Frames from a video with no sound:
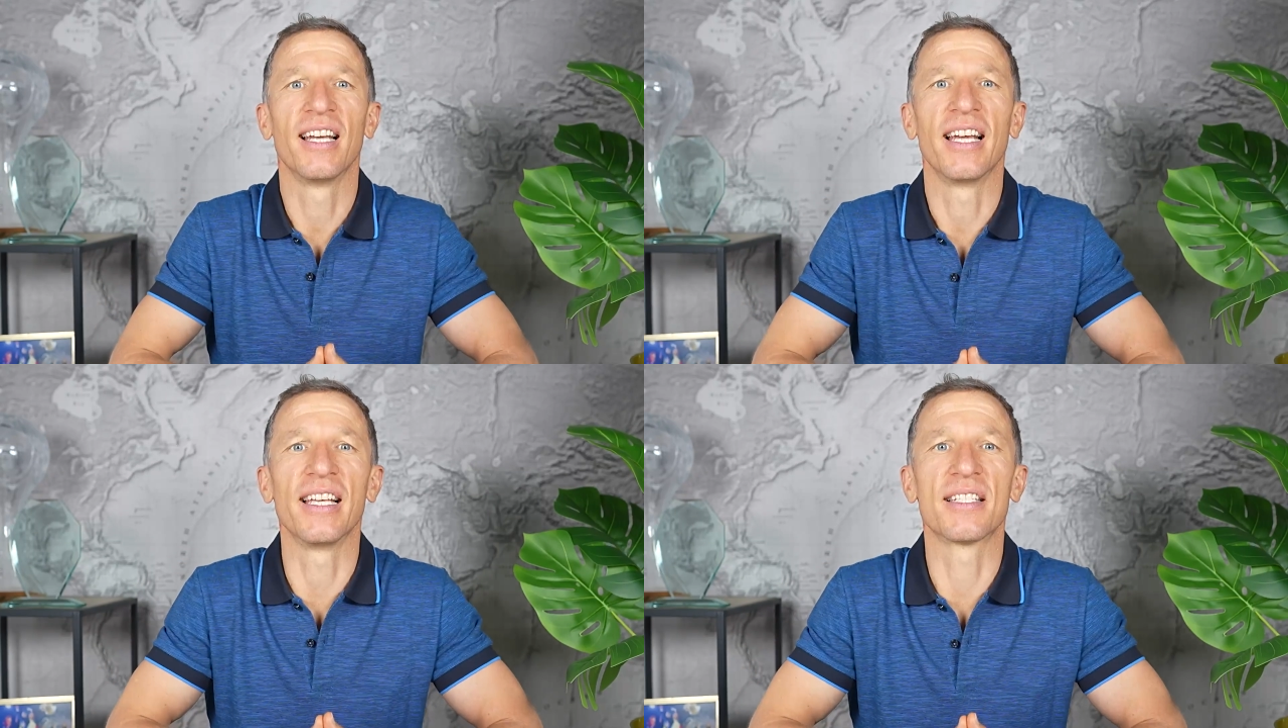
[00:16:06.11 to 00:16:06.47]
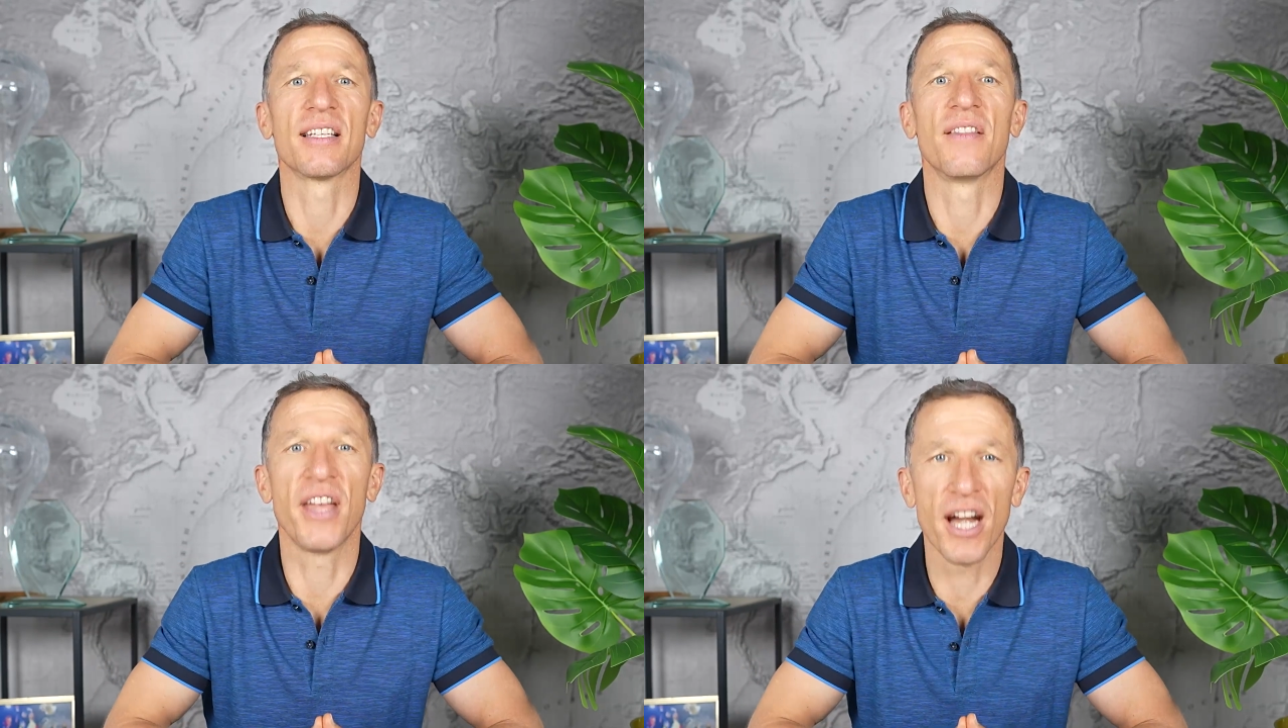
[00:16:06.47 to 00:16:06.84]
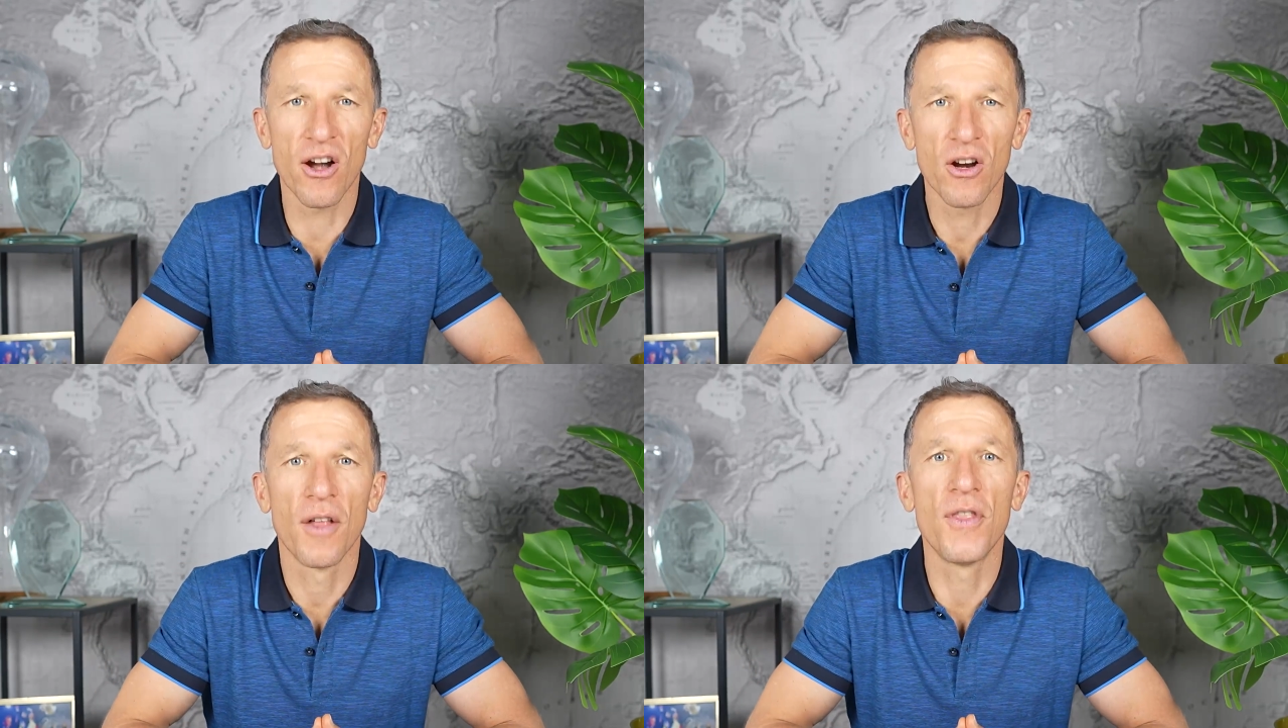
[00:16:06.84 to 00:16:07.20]
is
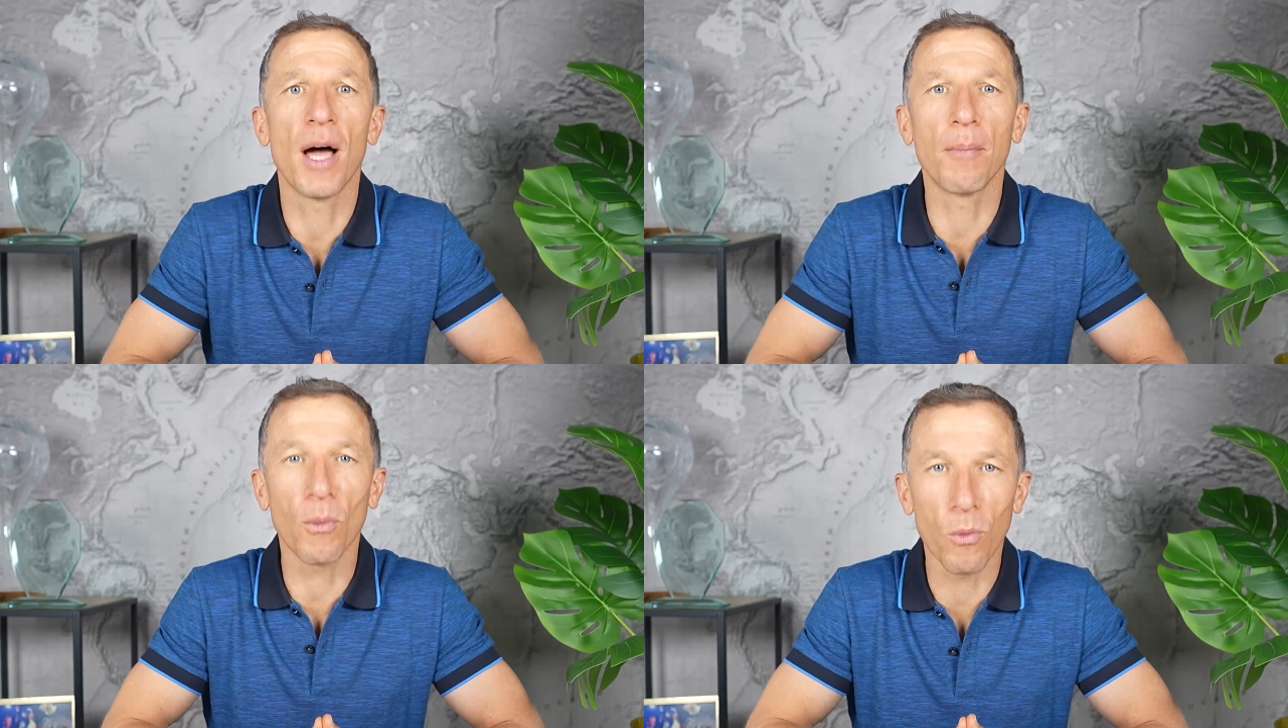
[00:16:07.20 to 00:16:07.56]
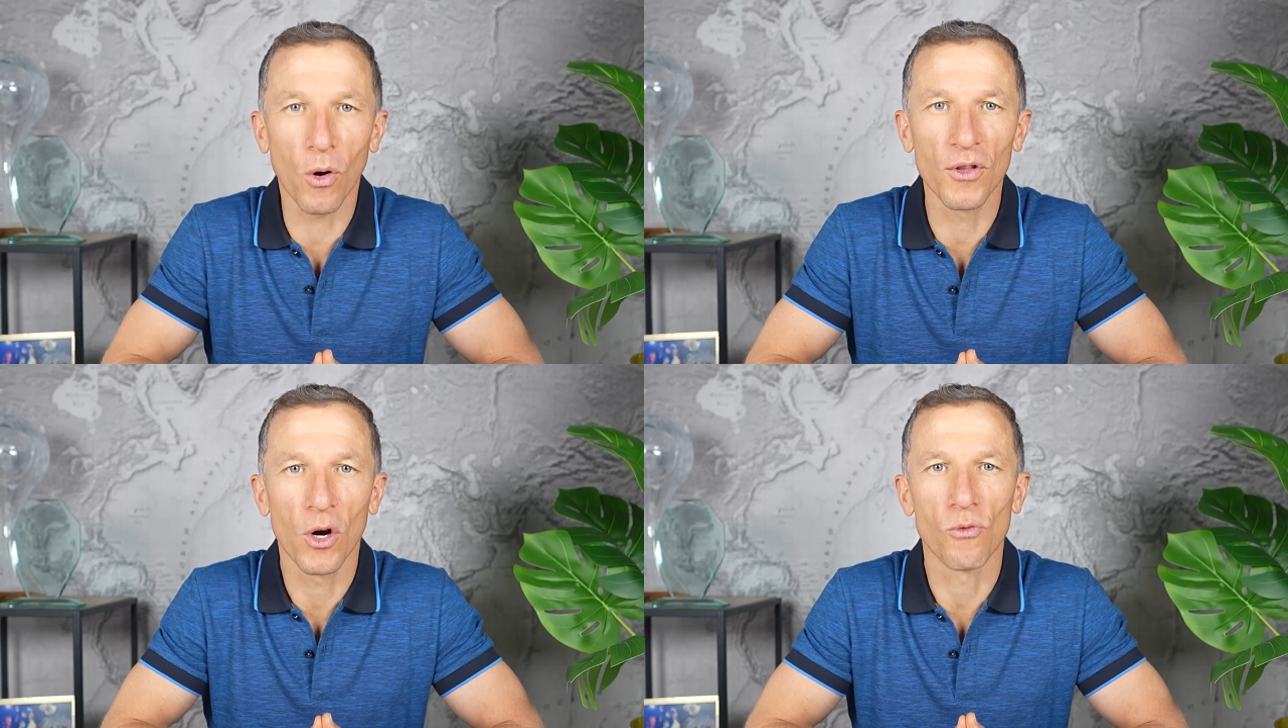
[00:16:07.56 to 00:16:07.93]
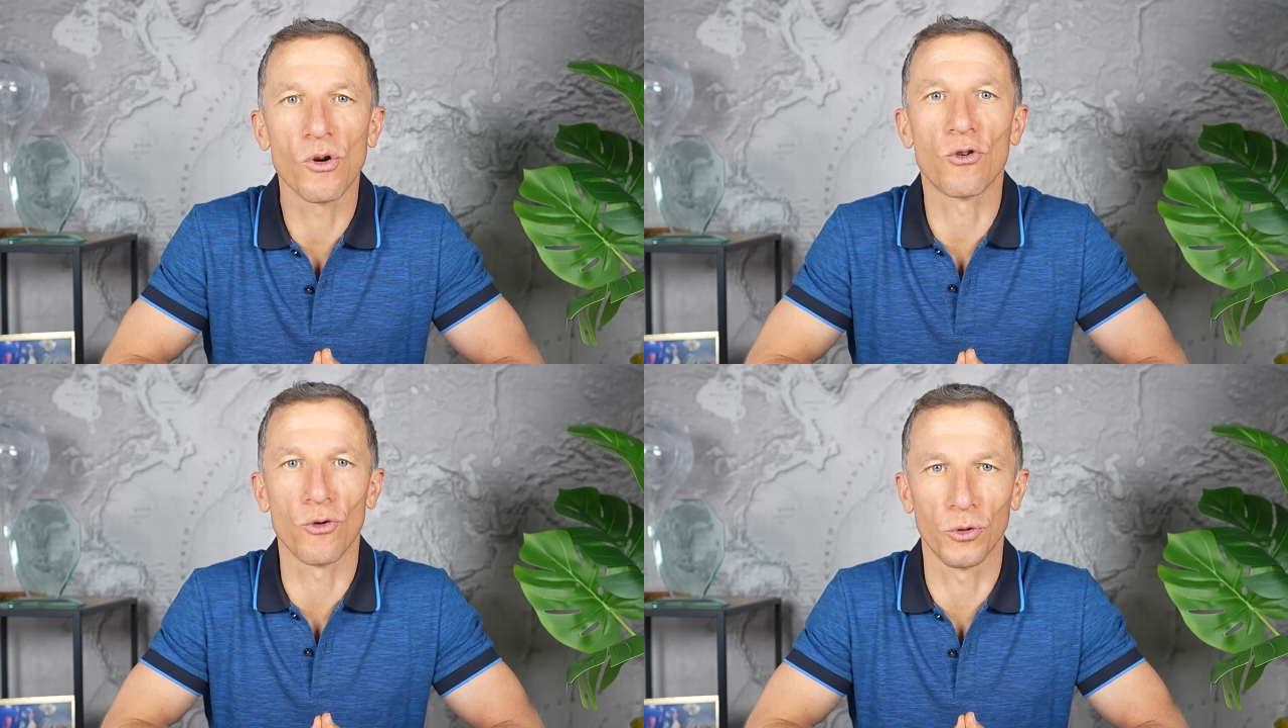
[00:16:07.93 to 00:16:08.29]
their number one
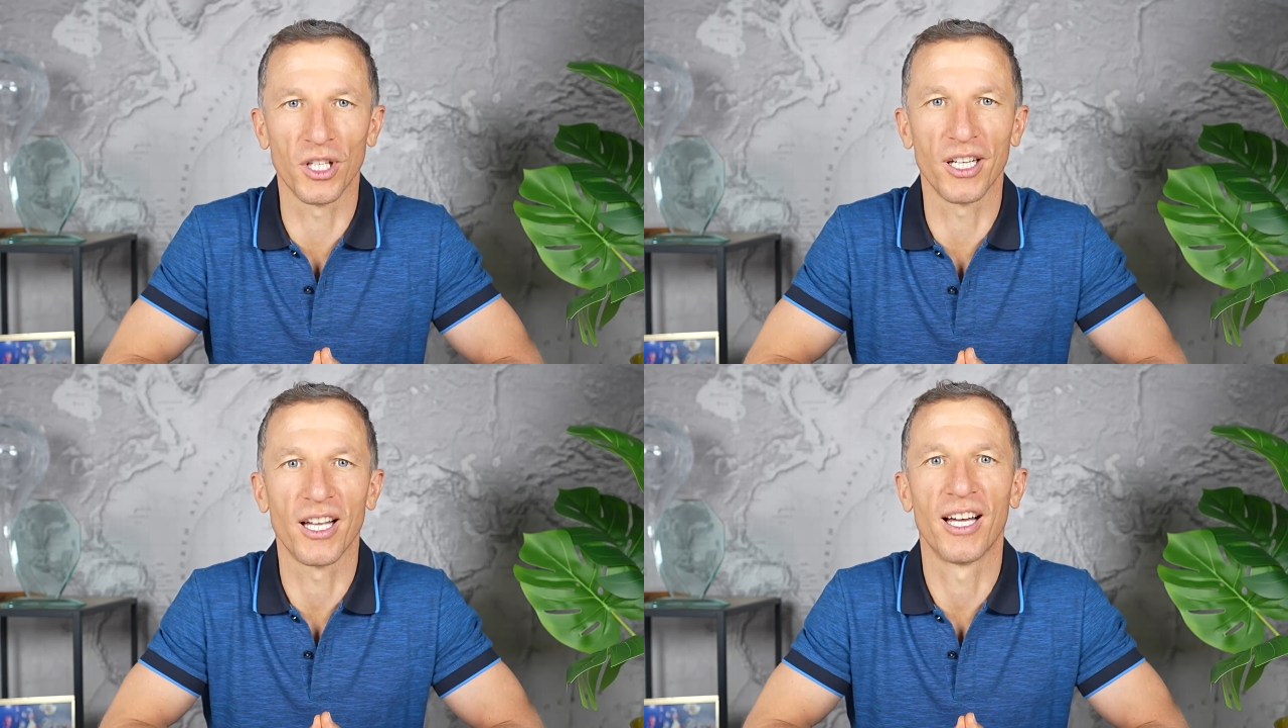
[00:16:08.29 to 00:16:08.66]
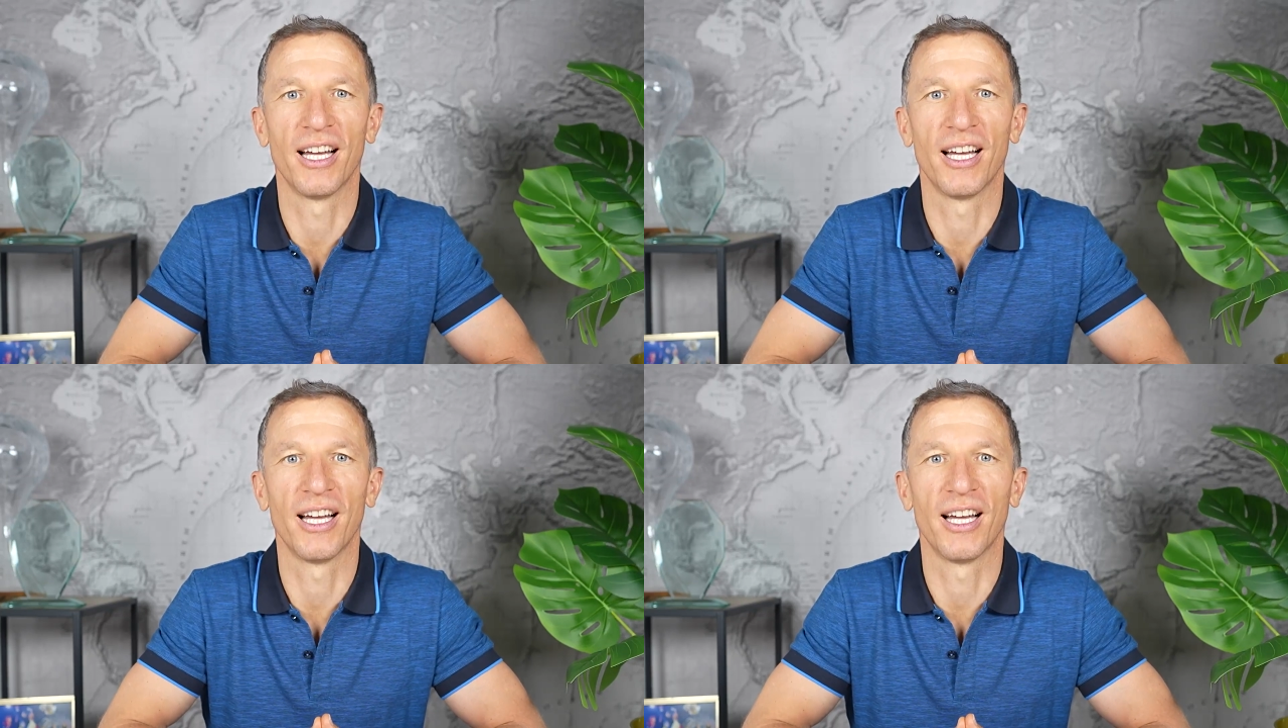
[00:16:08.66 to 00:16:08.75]
recruiting